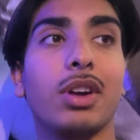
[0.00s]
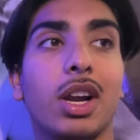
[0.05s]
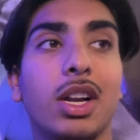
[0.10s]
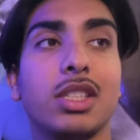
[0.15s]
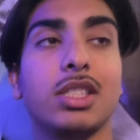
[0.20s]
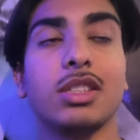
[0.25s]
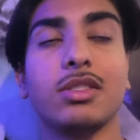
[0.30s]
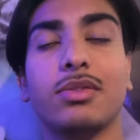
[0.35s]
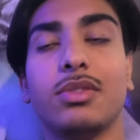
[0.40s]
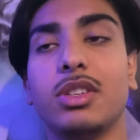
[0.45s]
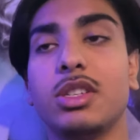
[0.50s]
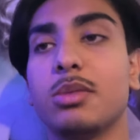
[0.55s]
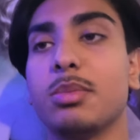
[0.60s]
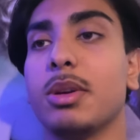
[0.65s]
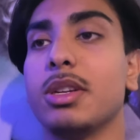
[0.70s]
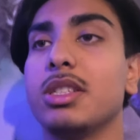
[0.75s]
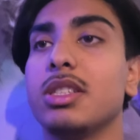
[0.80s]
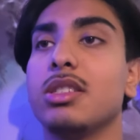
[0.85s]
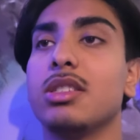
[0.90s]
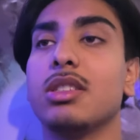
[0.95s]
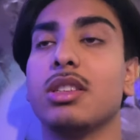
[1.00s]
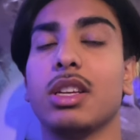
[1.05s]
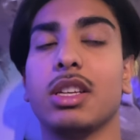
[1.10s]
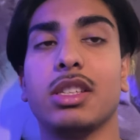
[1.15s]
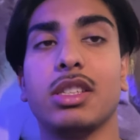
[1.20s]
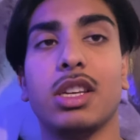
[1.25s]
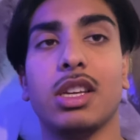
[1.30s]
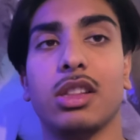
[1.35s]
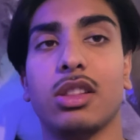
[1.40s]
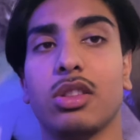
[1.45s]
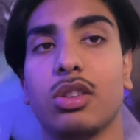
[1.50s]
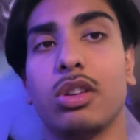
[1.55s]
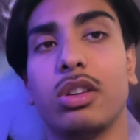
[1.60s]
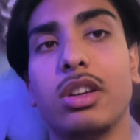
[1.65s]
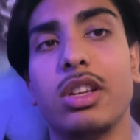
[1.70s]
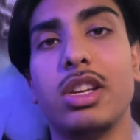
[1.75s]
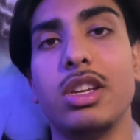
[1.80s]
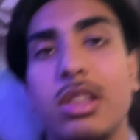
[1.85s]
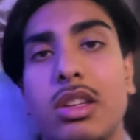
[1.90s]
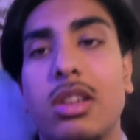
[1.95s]
I just finished my test like
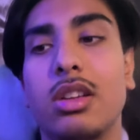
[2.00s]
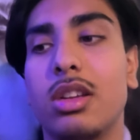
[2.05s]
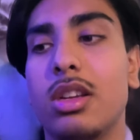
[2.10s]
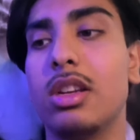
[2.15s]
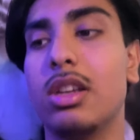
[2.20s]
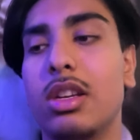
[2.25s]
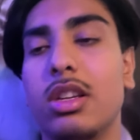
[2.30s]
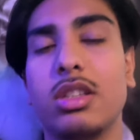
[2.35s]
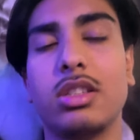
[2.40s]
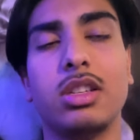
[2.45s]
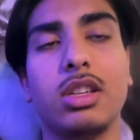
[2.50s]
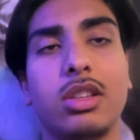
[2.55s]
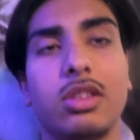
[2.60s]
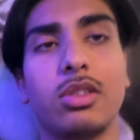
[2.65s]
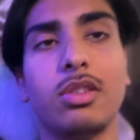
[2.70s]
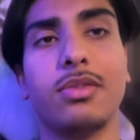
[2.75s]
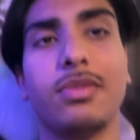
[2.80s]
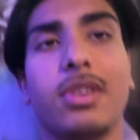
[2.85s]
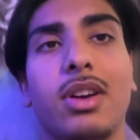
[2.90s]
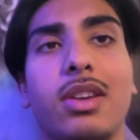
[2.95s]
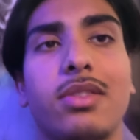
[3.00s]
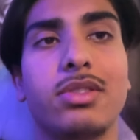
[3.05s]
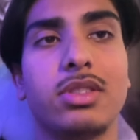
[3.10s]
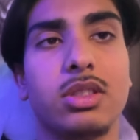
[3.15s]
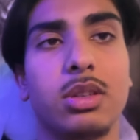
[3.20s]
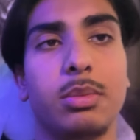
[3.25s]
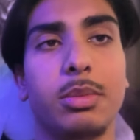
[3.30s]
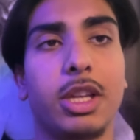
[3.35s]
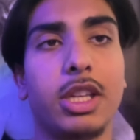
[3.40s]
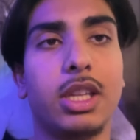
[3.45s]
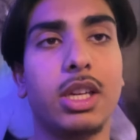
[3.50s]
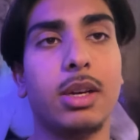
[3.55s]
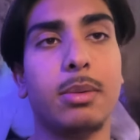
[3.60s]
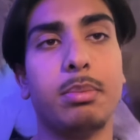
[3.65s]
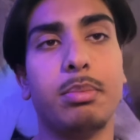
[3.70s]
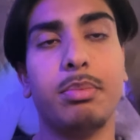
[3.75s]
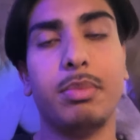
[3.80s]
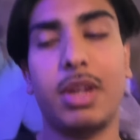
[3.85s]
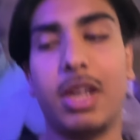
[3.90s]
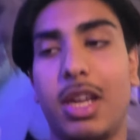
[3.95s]
10:30, 10:35 or something like that
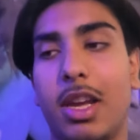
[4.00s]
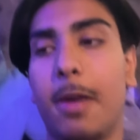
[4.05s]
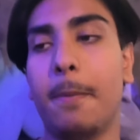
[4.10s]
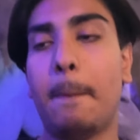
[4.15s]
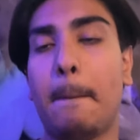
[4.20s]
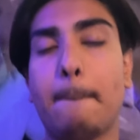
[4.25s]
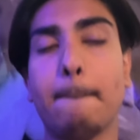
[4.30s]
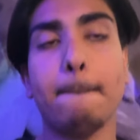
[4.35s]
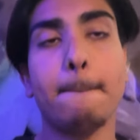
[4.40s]
a.m.